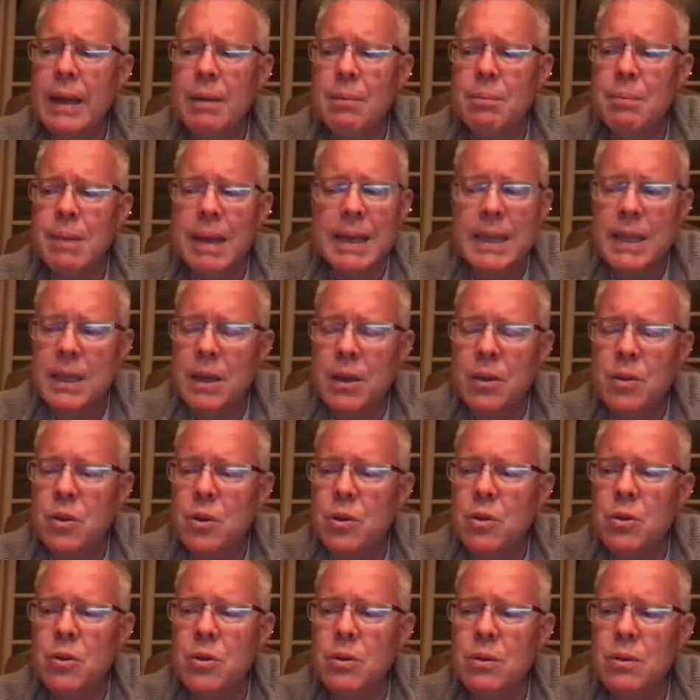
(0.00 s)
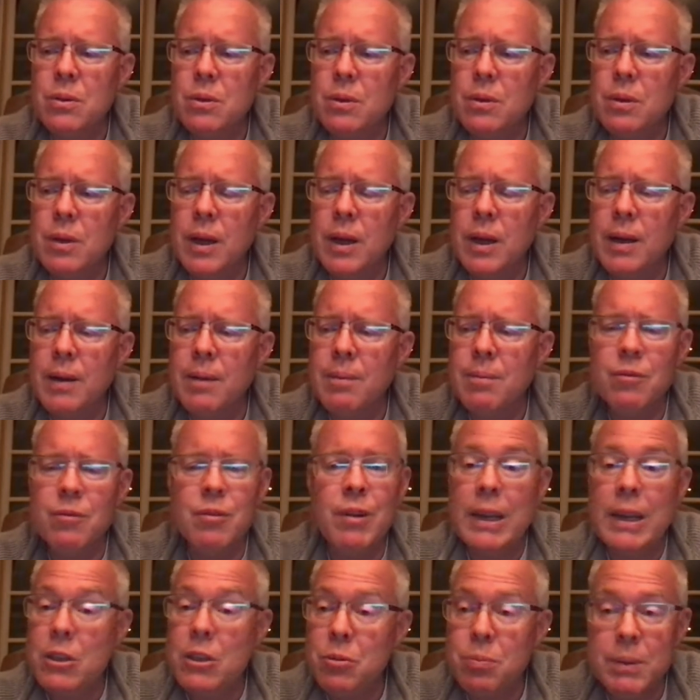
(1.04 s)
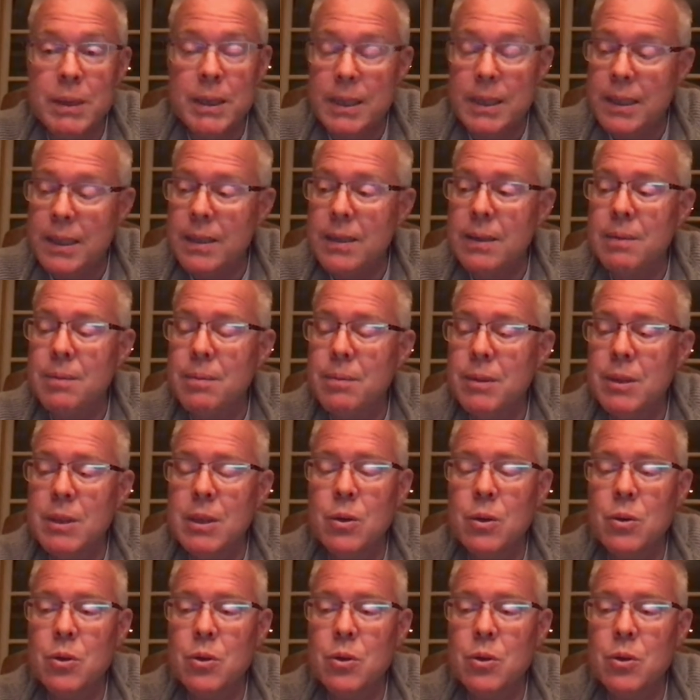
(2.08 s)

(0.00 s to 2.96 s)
many other vice media, you know,